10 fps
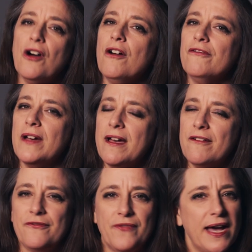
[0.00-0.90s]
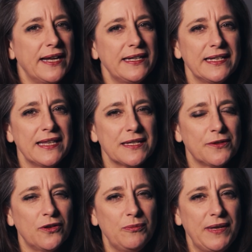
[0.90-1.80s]
Of finding things
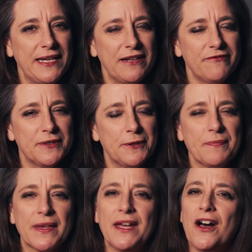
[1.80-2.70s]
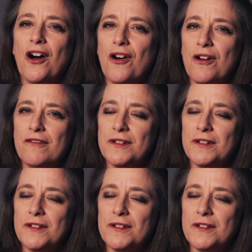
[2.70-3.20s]
that are meaningful, of